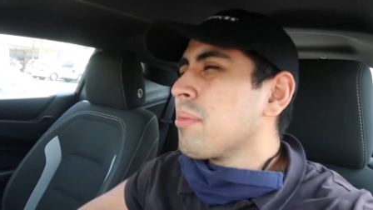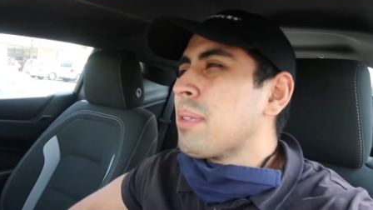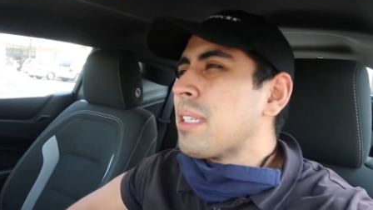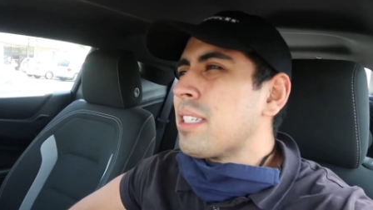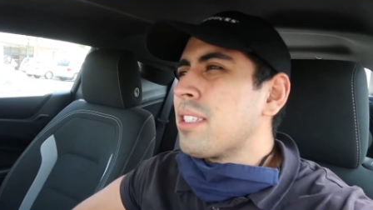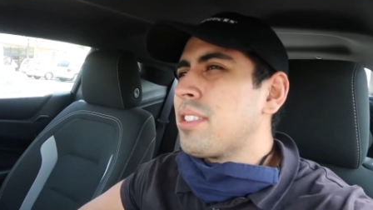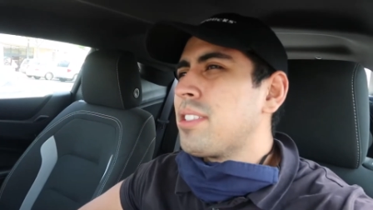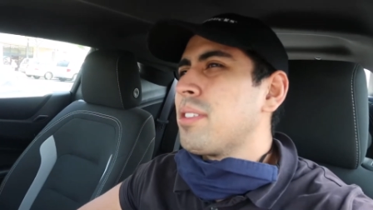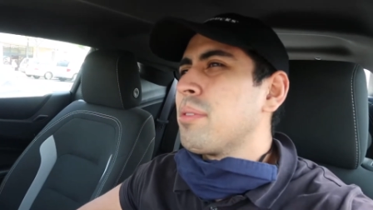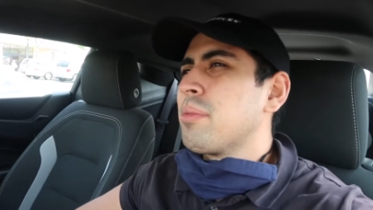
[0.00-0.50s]
to
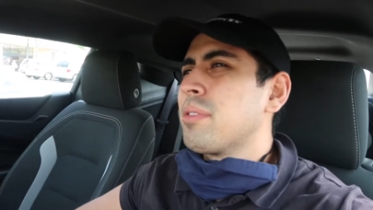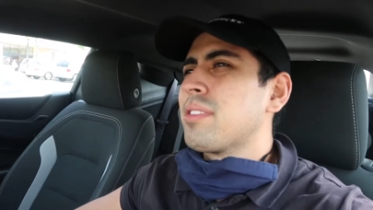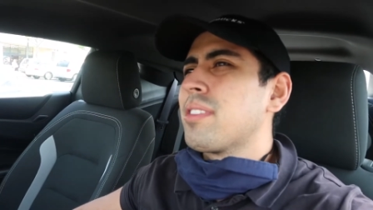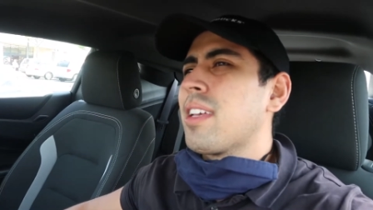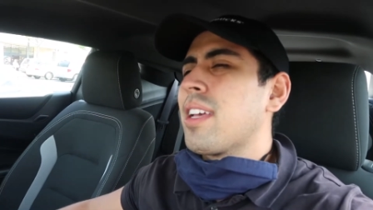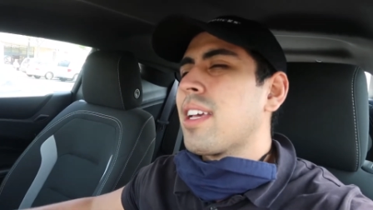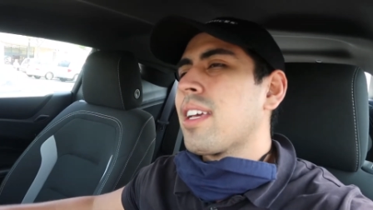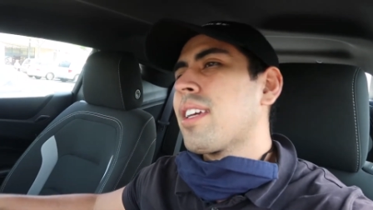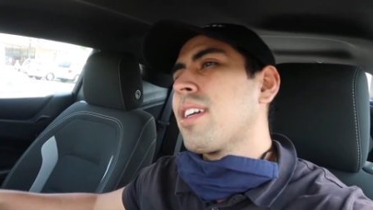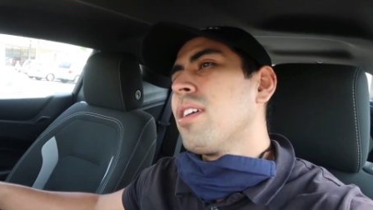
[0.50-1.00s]
me and she was
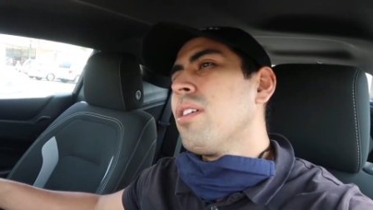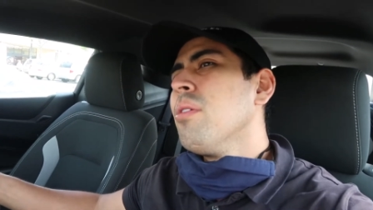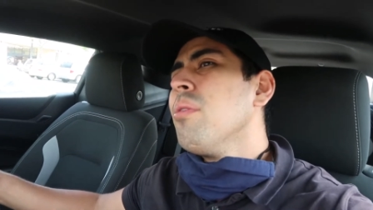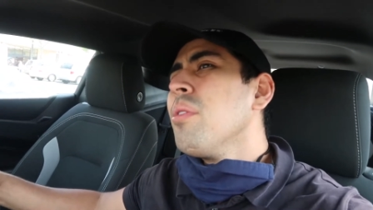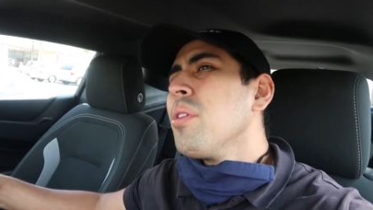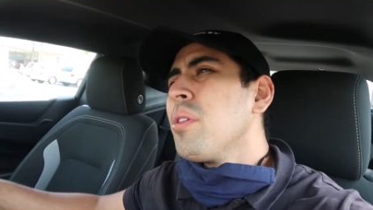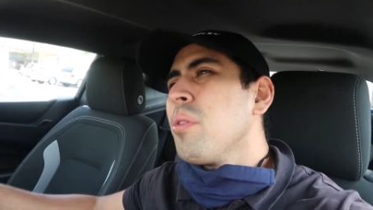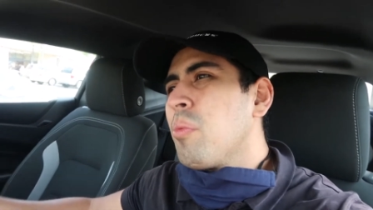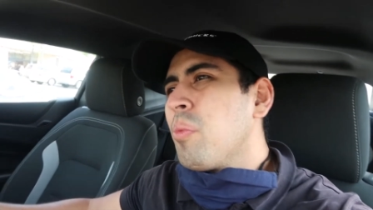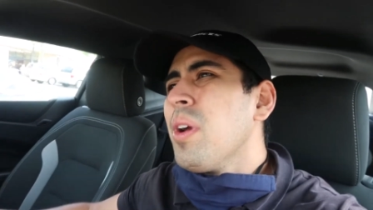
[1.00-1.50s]
like, who
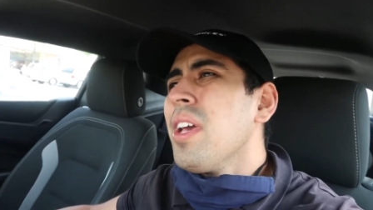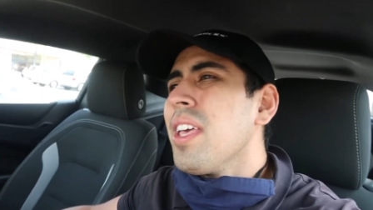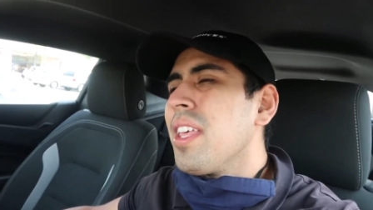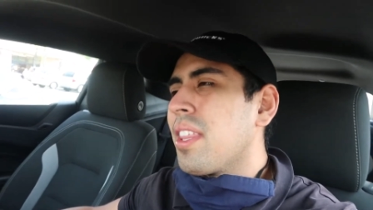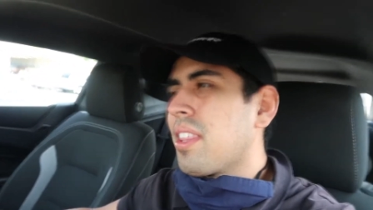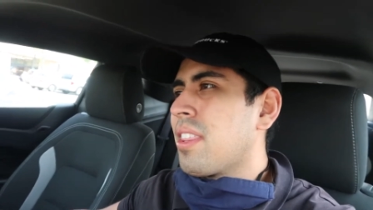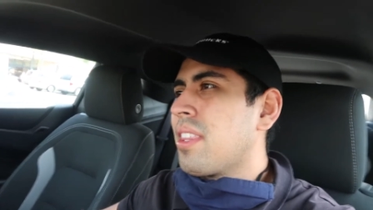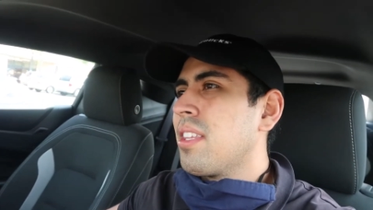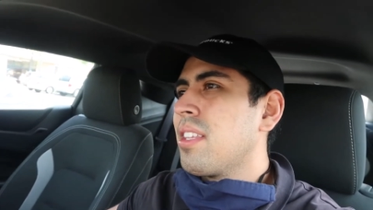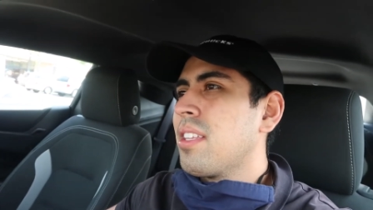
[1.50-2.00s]
are you
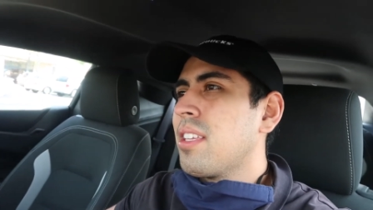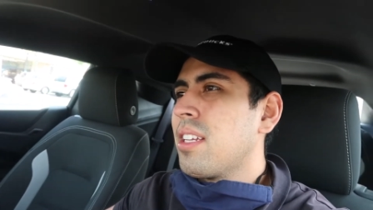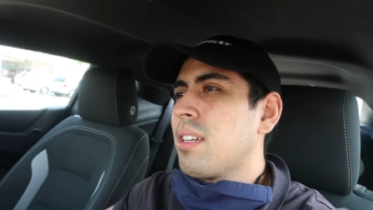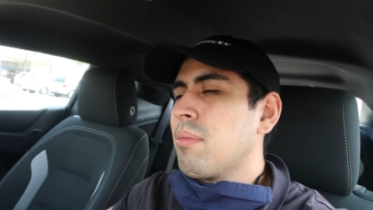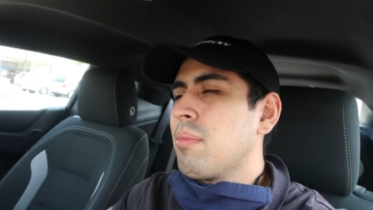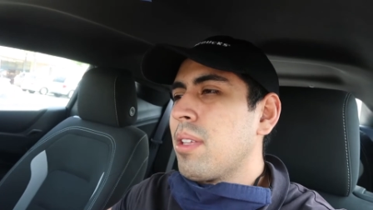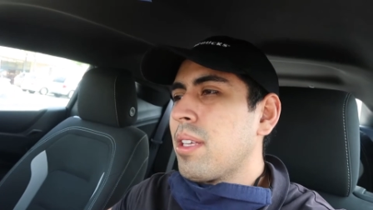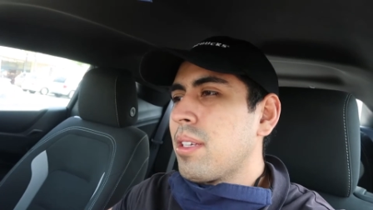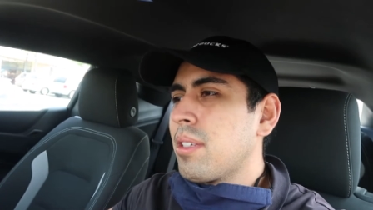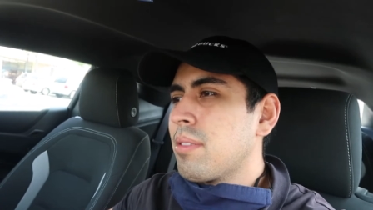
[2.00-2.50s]
with? And
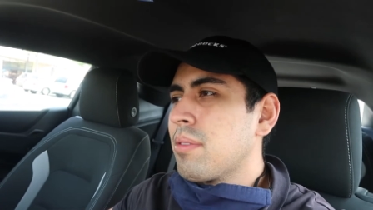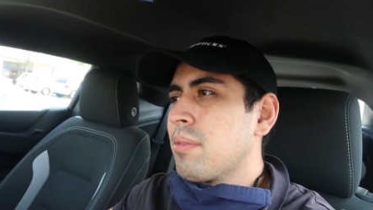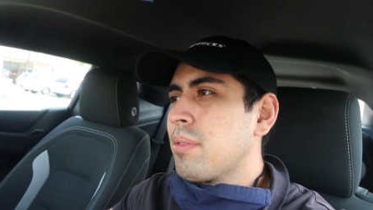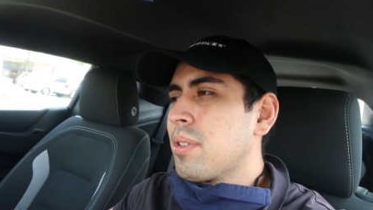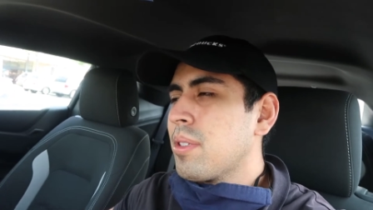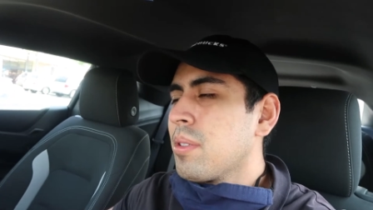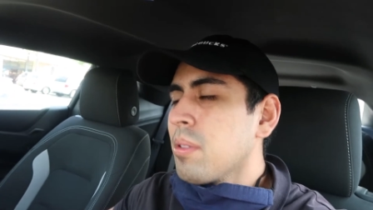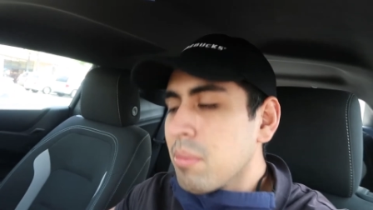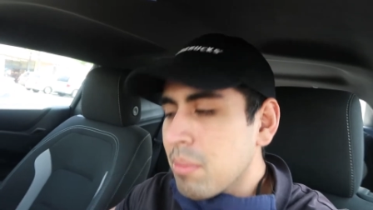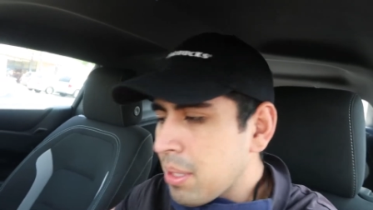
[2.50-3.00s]
I'm like,
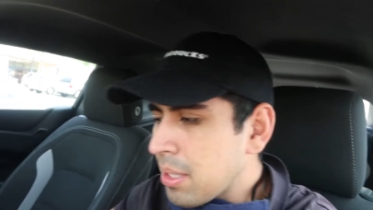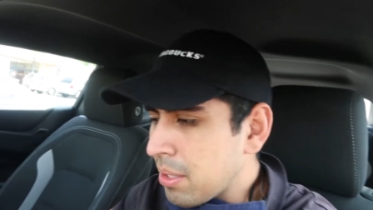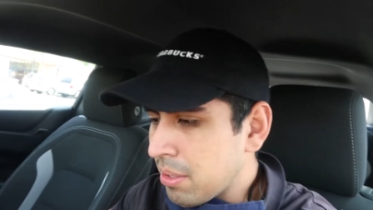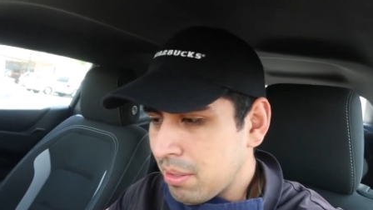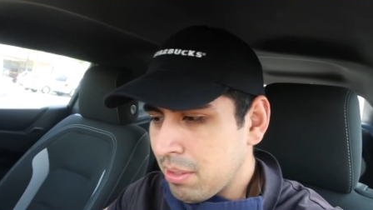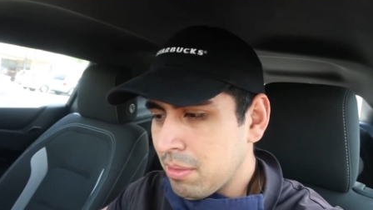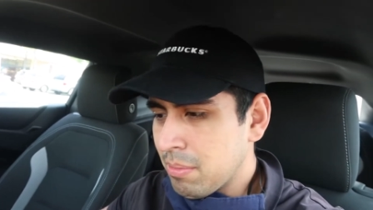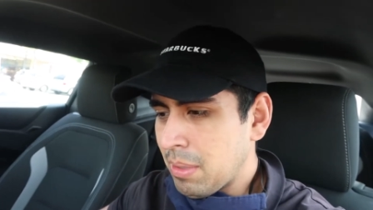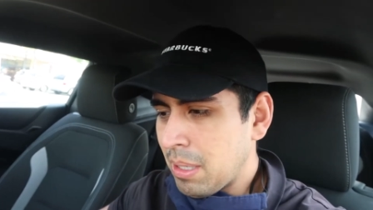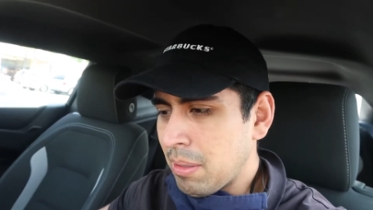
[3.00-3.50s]
what do you mean,
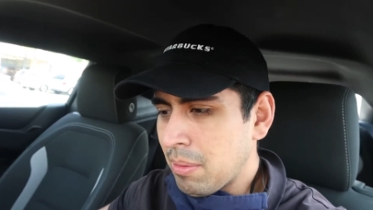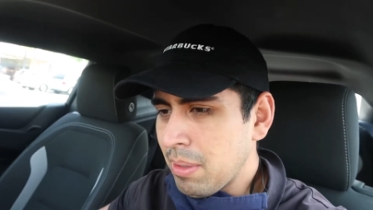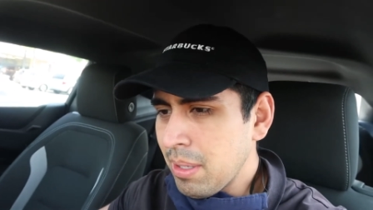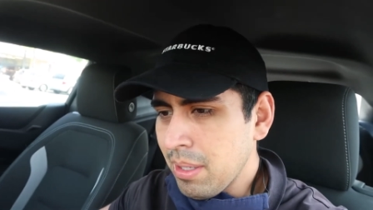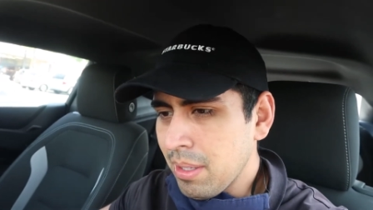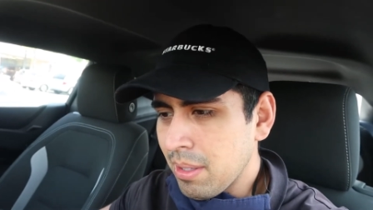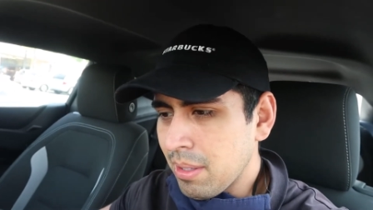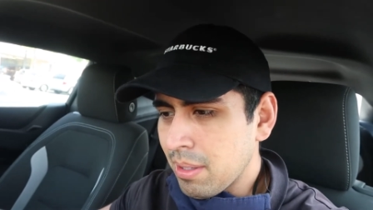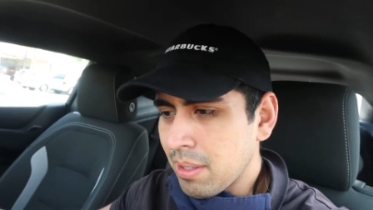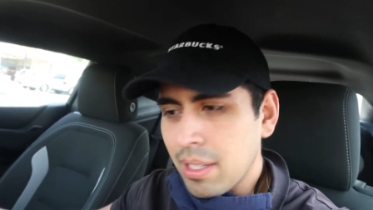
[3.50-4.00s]
who am I
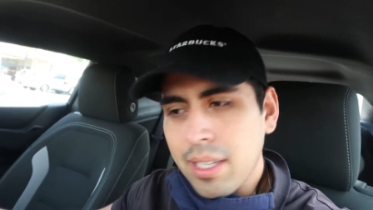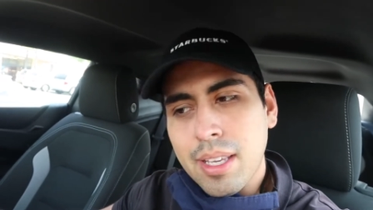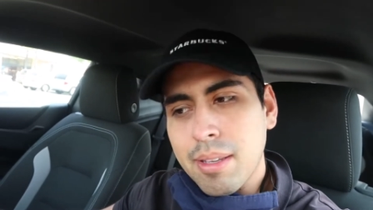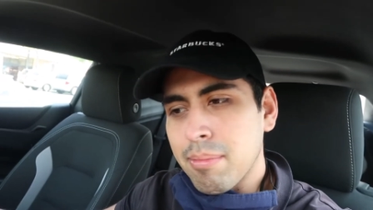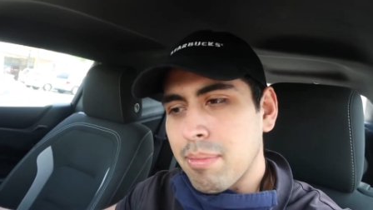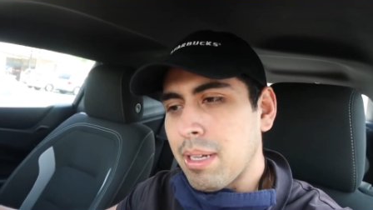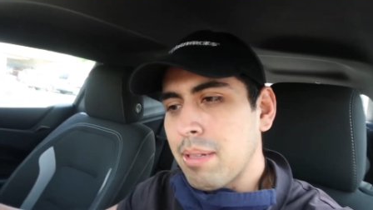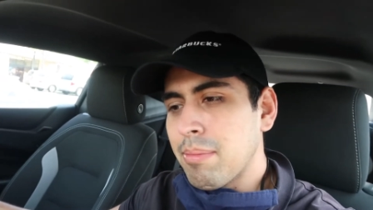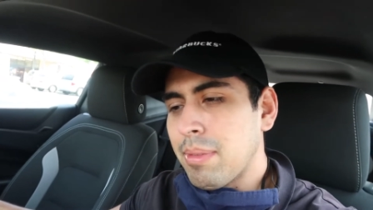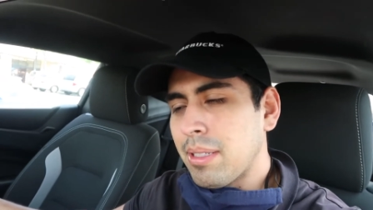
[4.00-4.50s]
with? Like,
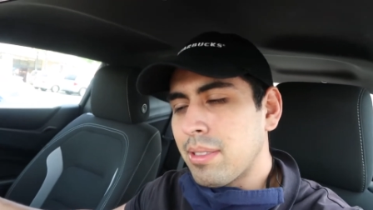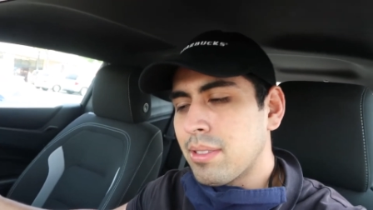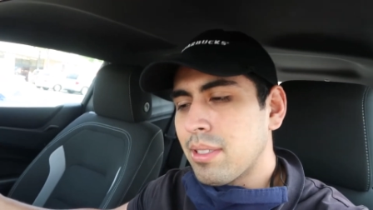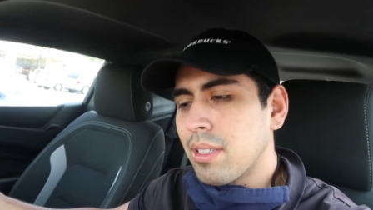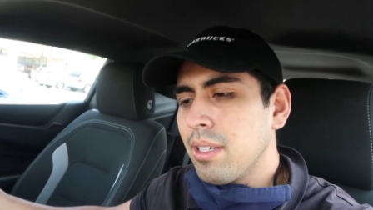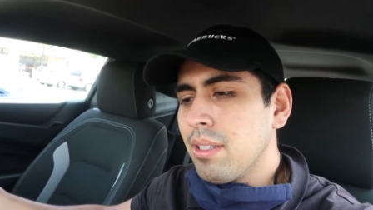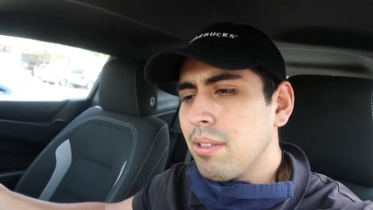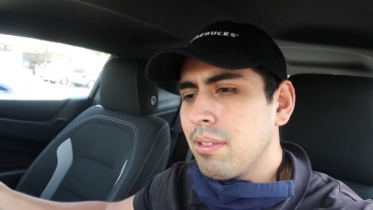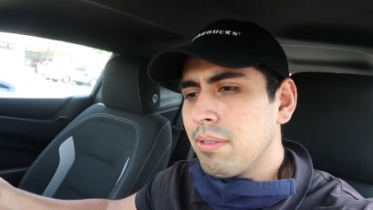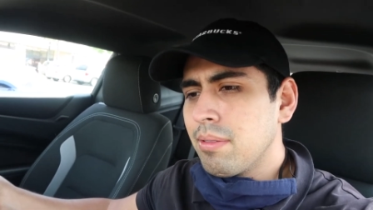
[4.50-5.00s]
I'm by
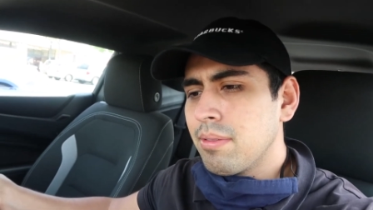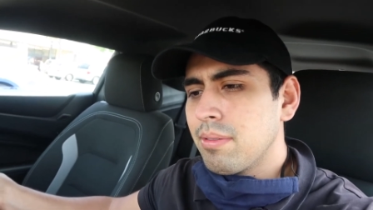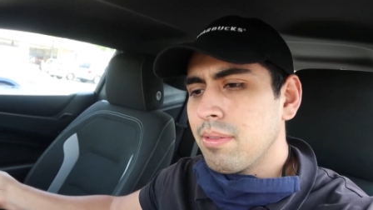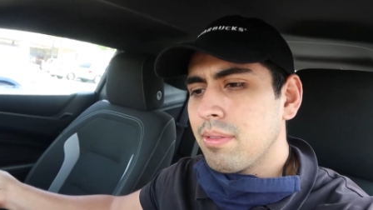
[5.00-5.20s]
myself.